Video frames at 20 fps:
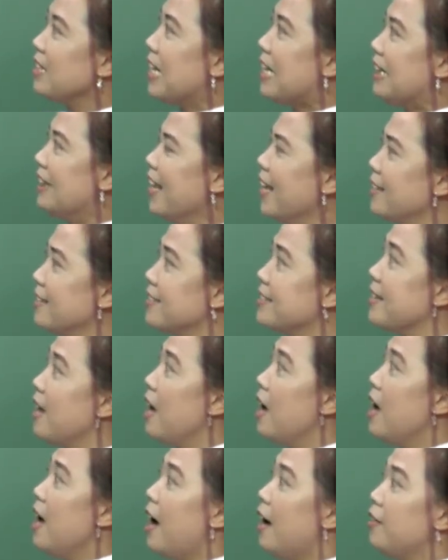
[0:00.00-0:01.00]
Next,
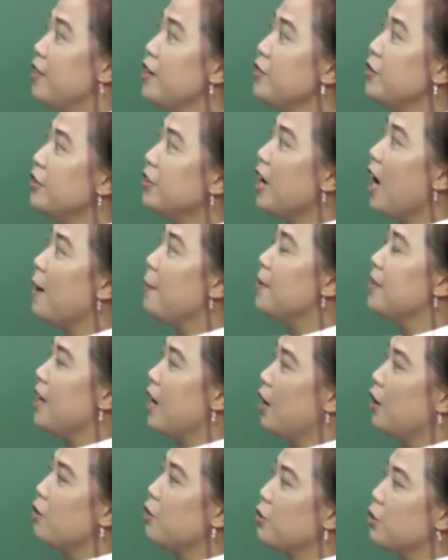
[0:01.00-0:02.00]
another common
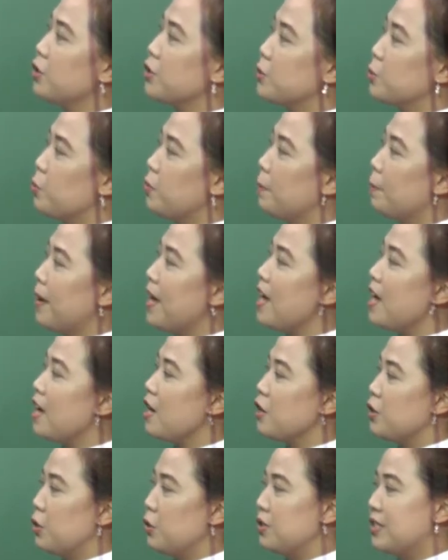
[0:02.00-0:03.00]
errors will be
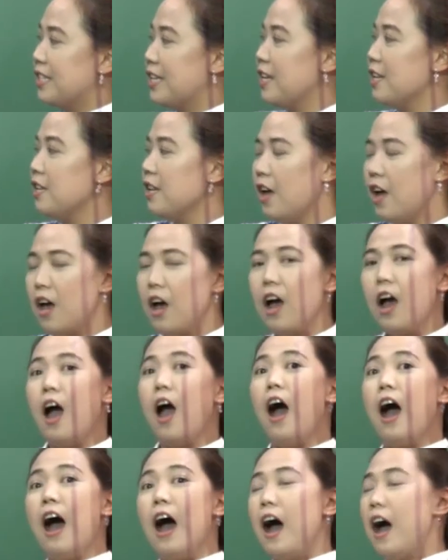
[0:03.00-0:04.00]
using
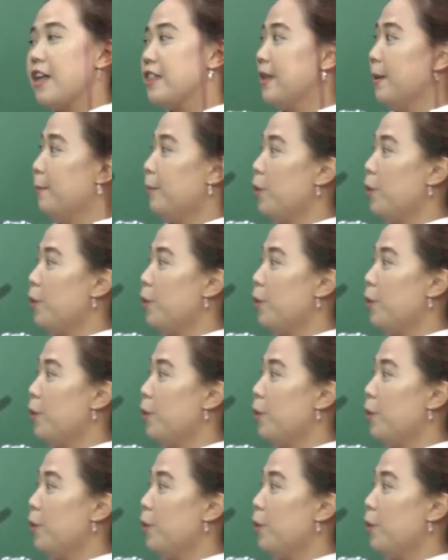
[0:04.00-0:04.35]
number